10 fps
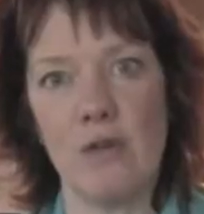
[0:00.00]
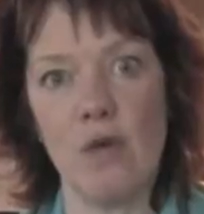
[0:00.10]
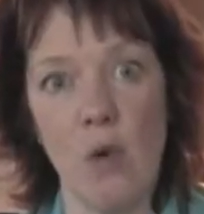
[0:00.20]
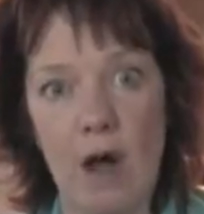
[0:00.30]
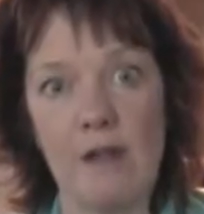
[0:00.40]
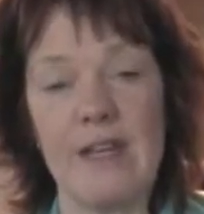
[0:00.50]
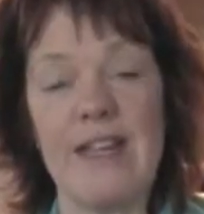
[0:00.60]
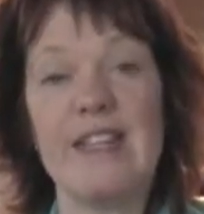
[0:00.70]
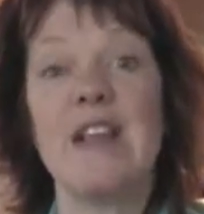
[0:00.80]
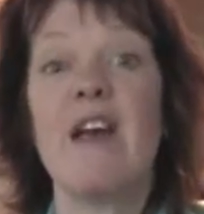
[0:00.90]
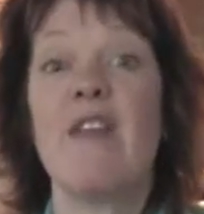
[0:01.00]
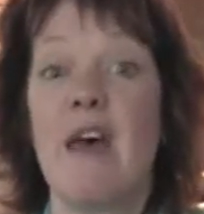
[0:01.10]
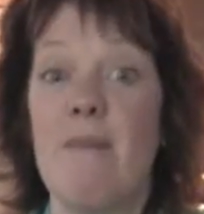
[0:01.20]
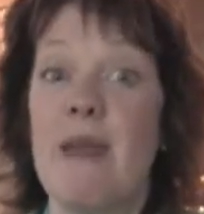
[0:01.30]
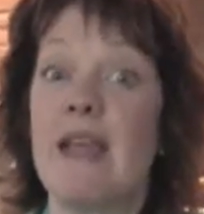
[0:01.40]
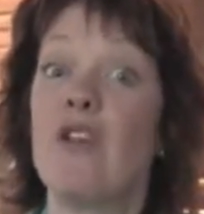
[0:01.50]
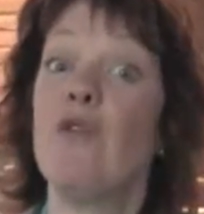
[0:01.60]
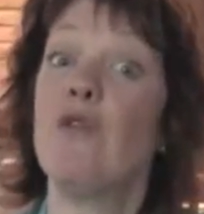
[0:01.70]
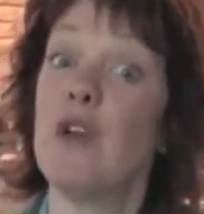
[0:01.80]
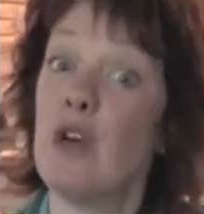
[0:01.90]
qualities that make you
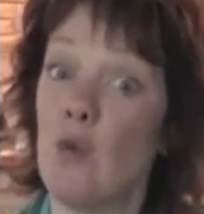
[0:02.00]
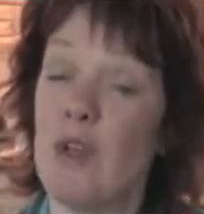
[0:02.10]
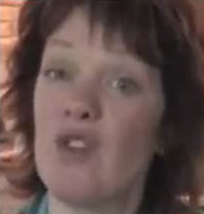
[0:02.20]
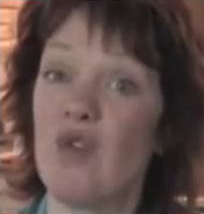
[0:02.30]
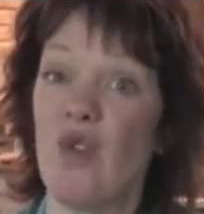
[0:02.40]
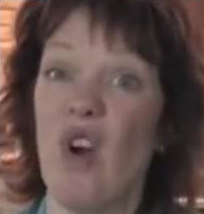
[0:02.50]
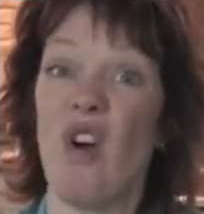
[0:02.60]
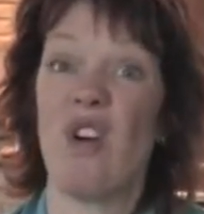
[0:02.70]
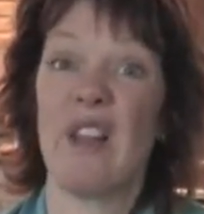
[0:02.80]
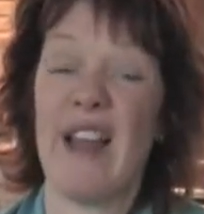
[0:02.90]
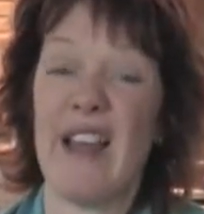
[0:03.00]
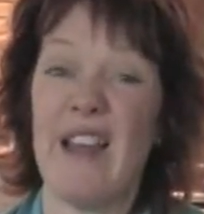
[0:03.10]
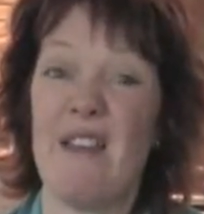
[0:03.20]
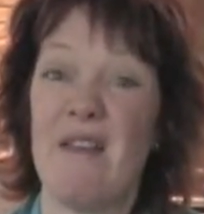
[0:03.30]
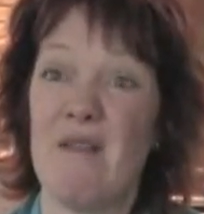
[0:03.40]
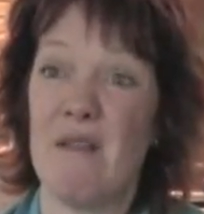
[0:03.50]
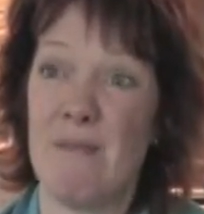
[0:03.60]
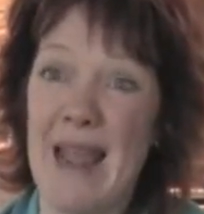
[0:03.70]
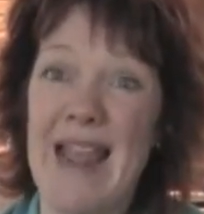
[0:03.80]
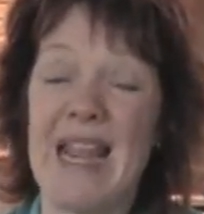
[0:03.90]
feel withdrawal and
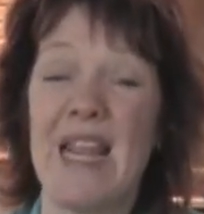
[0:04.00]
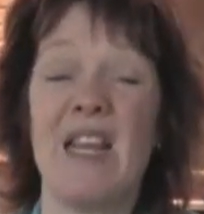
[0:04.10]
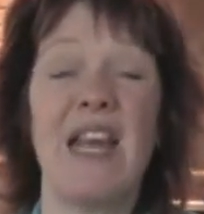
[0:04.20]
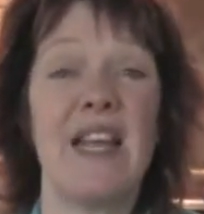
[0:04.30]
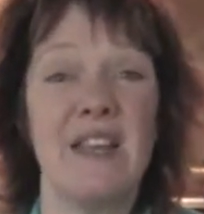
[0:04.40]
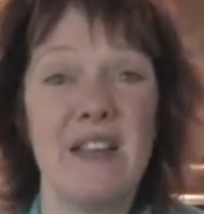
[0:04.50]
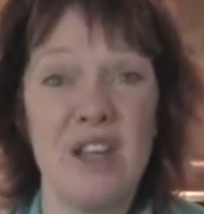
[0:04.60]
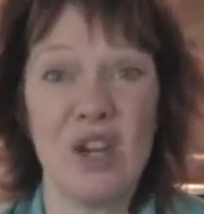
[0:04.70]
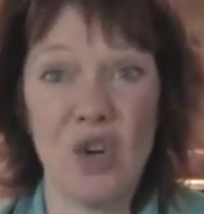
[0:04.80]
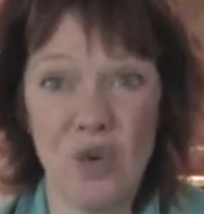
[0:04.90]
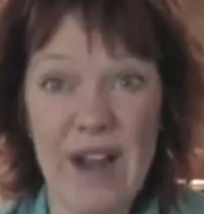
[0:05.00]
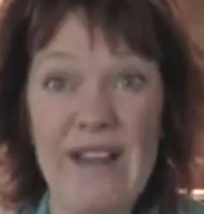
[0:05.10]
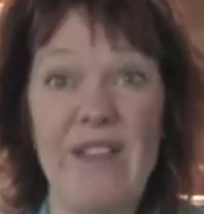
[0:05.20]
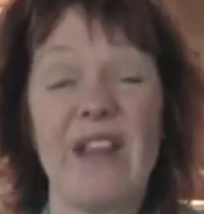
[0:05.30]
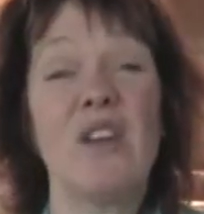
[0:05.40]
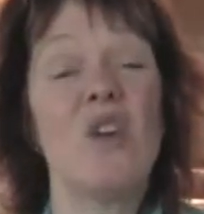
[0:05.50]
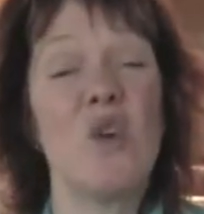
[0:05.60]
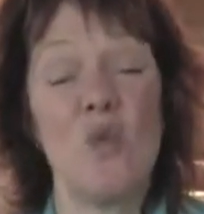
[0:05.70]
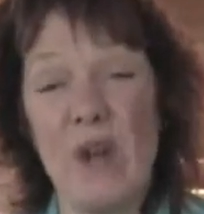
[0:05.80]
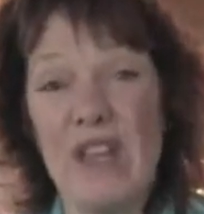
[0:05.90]
pain and craving
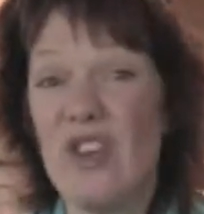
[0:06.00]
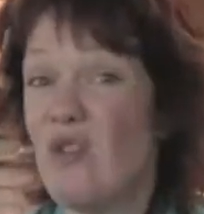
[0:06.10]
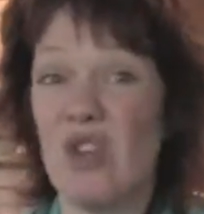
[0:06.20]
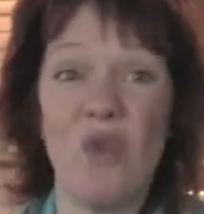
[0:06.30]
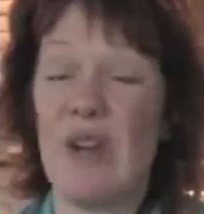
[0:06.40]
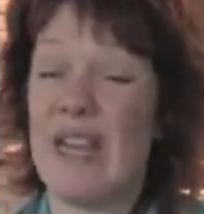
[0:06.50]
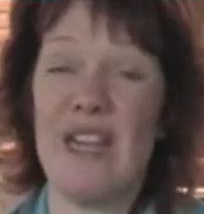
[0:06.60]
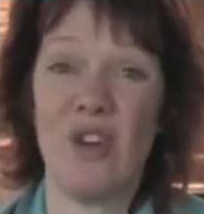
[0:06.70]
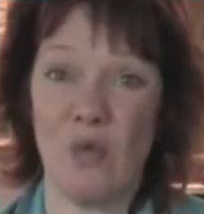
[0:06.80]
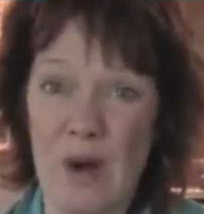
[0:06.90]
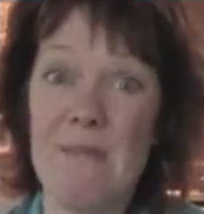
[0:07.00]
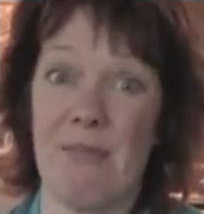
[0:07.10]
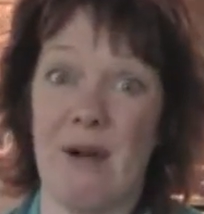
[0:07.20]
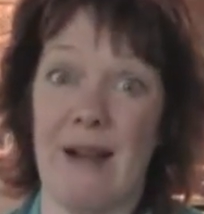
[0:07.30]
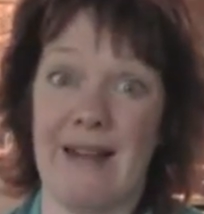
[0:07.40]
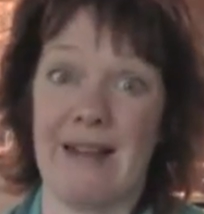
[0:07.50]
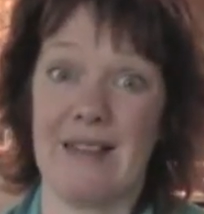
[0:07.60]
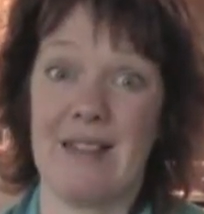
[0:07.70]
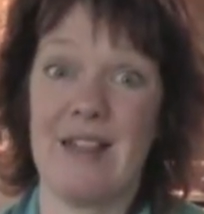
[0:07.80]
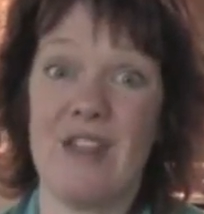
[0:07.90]
when you don't eat your wheat
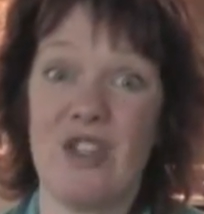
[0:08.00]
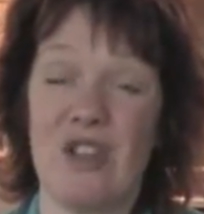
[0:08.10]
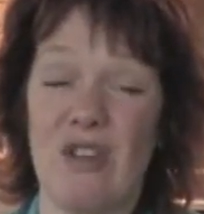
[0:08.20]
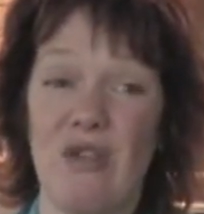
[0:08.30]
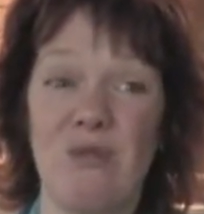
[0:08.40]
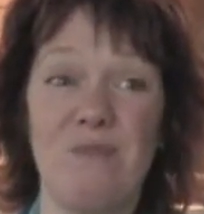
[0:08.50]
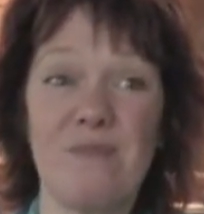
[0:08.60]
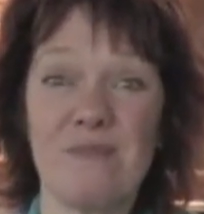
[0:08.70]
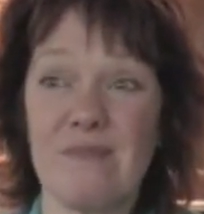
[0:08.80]
products. So